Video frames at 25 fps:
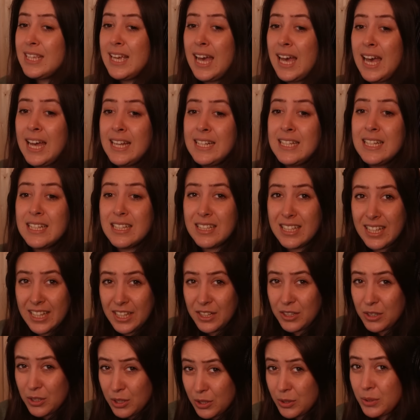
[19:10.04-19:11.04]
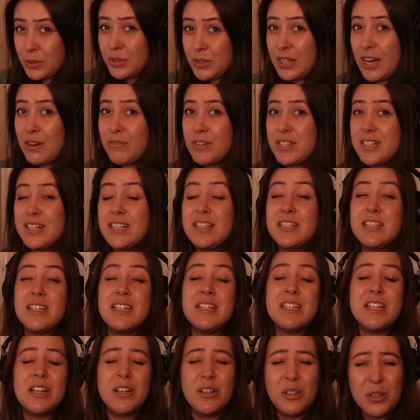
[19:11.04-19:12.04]
And include that
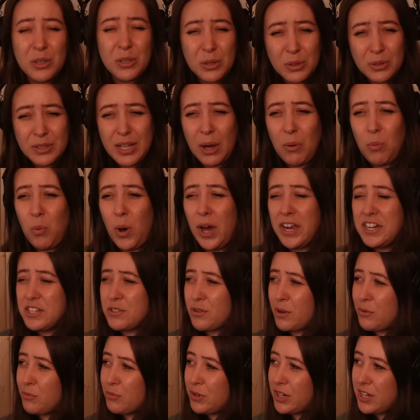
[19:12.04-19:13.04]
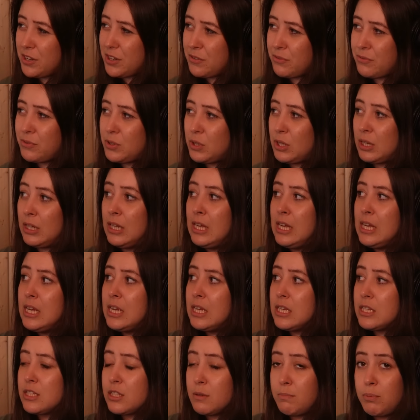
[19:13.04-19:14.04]
resistance, include that whine, so I really feel
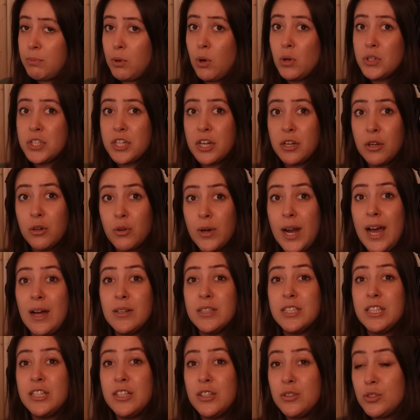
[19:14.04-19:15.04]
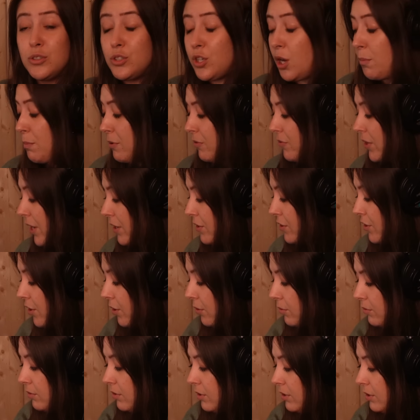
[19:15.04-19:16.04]
supported and grounded and on top of that
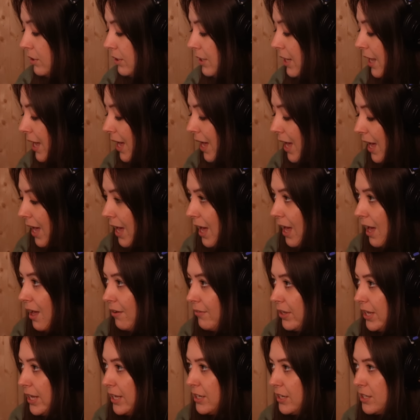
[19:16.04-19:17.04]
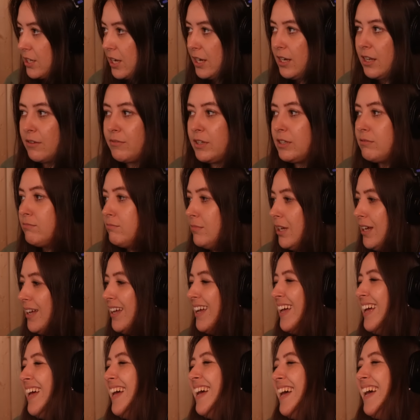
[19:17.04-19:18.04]
note. Love it. I love it.
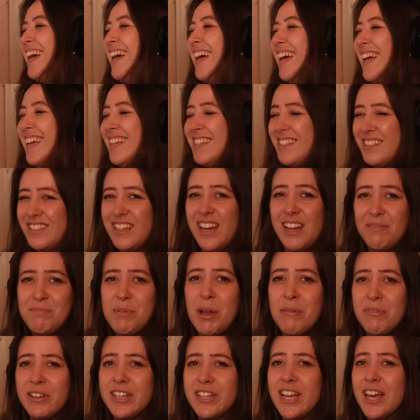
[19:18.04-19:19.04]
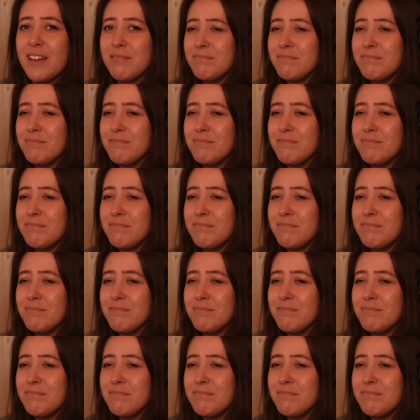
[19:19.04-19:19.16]
I'm loving it.